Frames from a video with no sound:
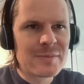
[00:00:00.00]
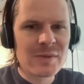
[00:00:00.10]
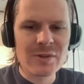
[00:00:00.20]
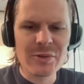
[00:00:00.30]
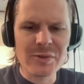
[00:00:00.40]

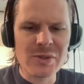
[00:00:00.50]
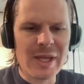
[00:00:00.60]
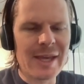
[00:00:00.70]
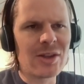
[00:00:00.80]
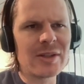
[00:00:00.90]
Oh no, there's an
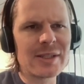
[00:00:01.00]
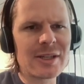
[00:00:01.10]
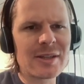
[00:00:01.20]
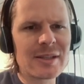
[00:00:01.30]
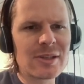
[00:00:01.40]
L in there,
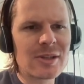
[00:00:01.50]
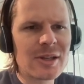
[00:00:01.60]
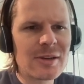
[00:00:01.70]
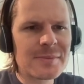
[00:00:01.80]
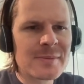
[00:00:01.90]
I think.
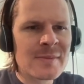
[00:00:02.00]
Yeah.